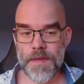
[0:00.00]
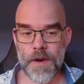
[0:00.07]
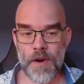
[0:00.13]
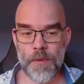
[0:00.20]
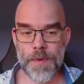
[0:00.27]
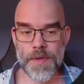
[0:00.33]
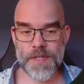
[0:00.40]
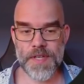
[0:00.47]

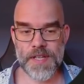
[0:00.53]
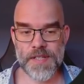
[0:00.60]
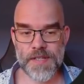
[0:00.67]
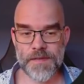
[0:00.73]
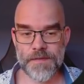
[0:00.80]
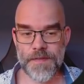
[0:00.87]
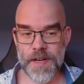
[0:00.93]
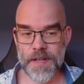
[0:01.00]

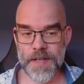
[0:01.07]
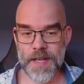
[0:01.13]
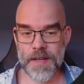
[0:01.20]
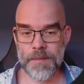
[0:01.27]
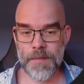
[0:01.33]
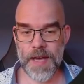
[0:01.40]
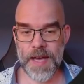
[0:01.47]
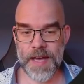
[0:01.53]
open.json file
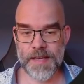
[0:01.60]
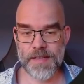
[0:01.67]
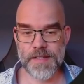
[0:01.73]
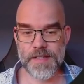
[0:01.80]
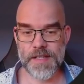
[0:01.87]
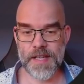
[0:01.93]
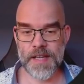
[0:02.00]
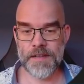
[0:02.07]
name
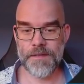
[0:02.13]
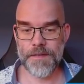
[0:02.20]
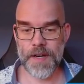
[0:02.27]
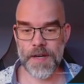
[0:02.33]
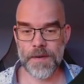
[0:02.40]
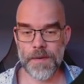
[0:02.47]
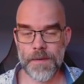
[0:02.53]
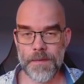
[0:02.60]
as
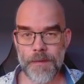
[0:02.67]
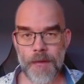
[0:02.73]
infile,